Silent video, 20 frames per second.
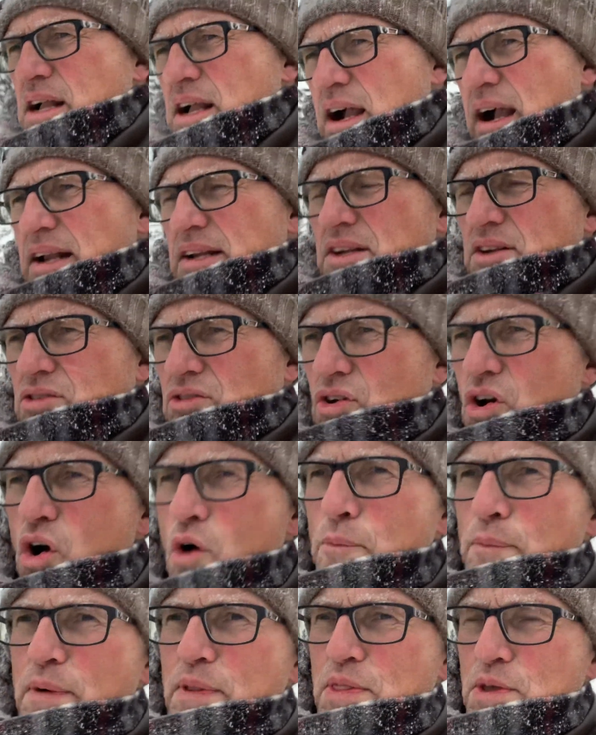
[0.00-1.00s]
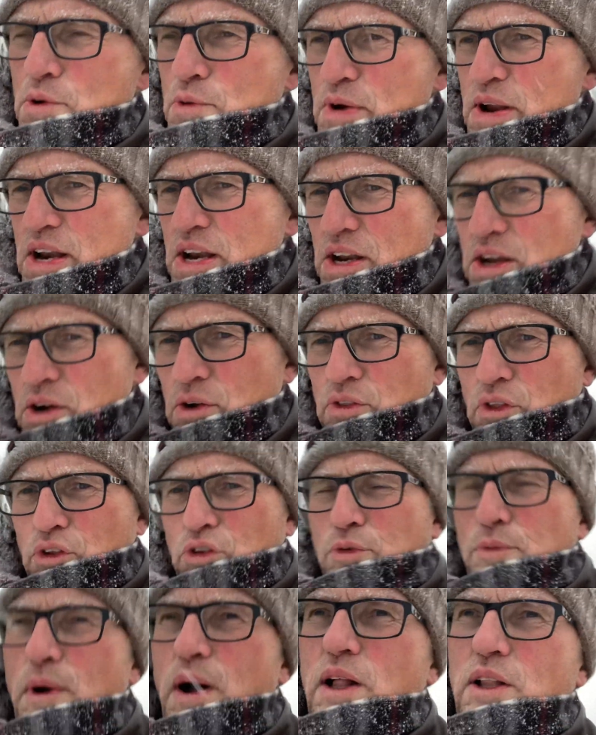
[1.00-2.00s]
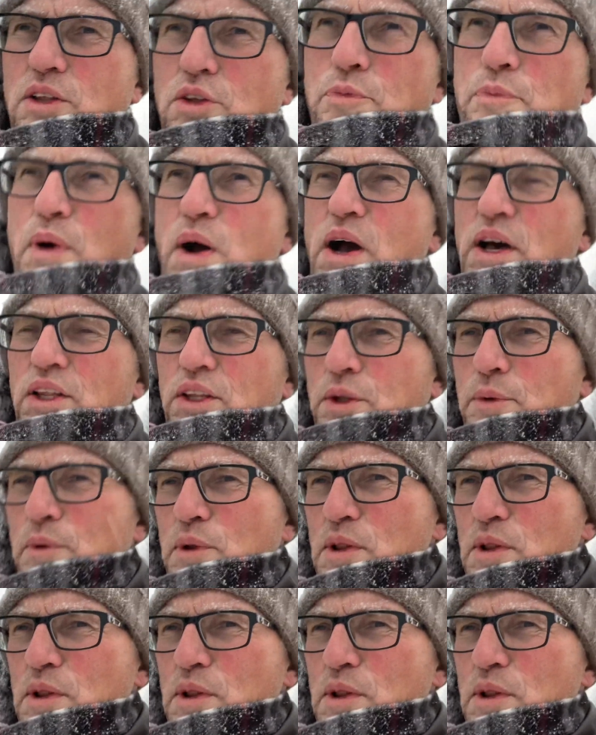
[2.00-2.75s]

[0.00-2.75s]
I just opened the window the smallest possible